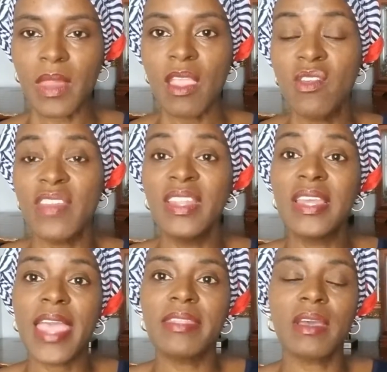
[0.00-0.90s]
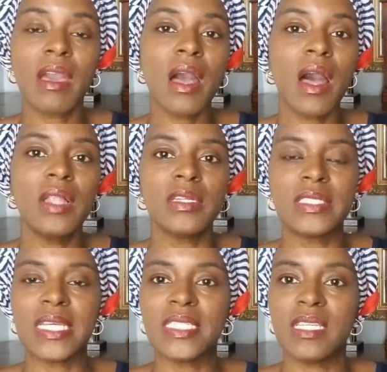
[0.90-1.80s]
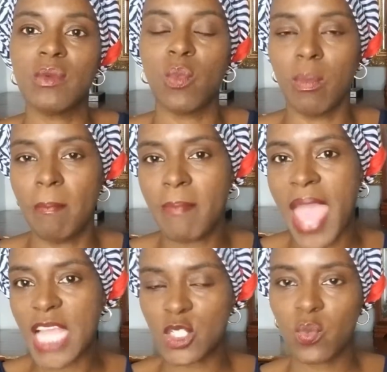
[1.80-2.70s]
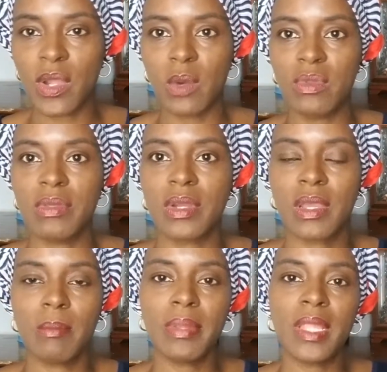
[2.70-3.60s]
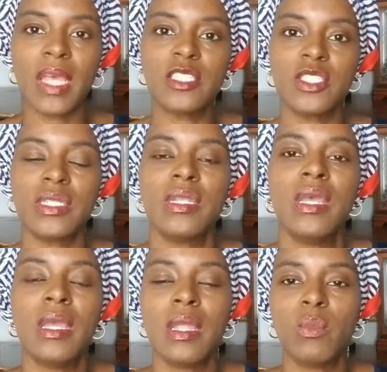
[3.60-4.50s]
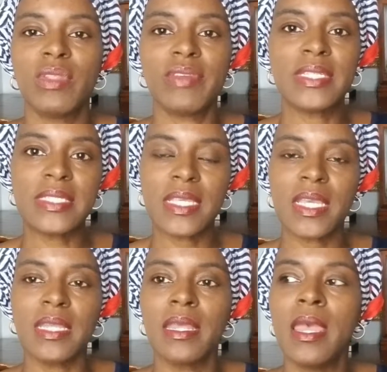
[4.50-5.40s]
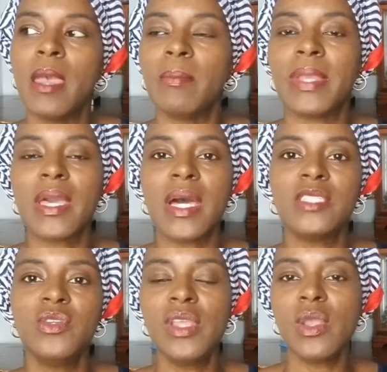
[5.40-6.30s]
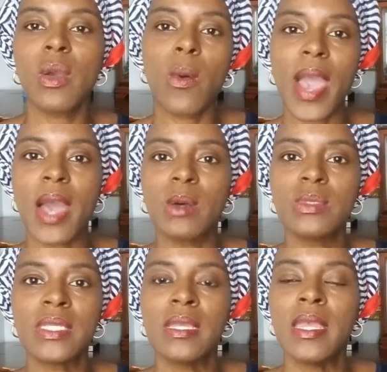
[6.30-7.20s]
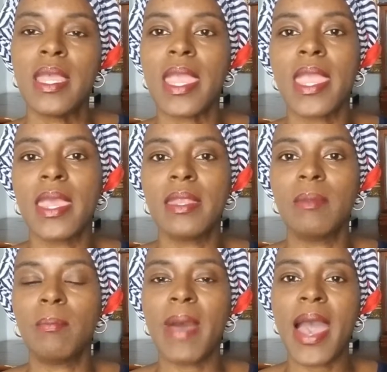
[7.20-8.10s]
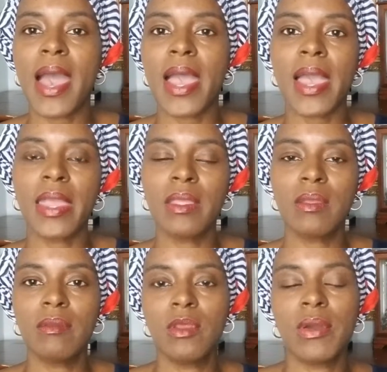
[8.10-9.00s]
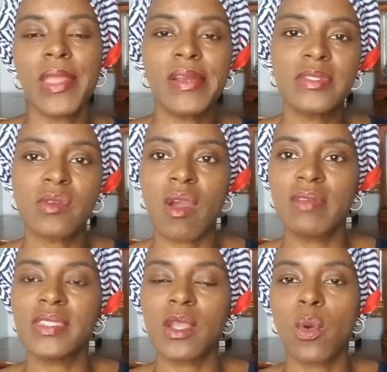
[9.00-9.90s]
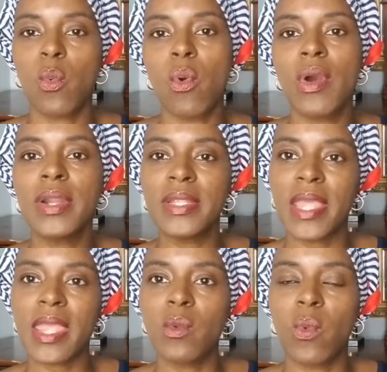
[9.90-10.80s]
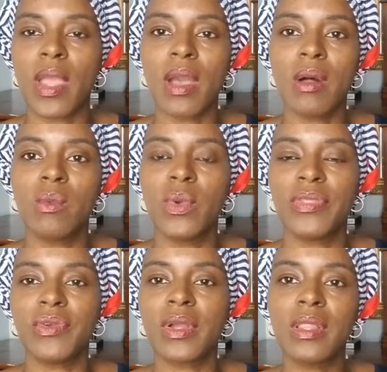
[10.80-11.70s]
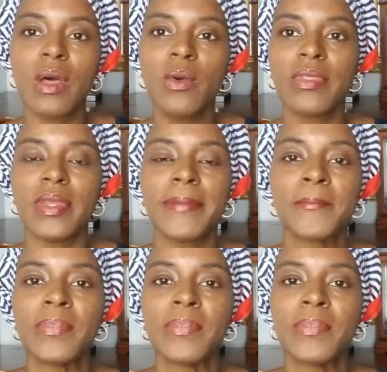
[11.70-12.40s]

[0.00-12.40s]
You have to look at the color. Does it match well with your complexion and with your skin? Because you can go out and buy hair scarves that coordinate well with your clothing,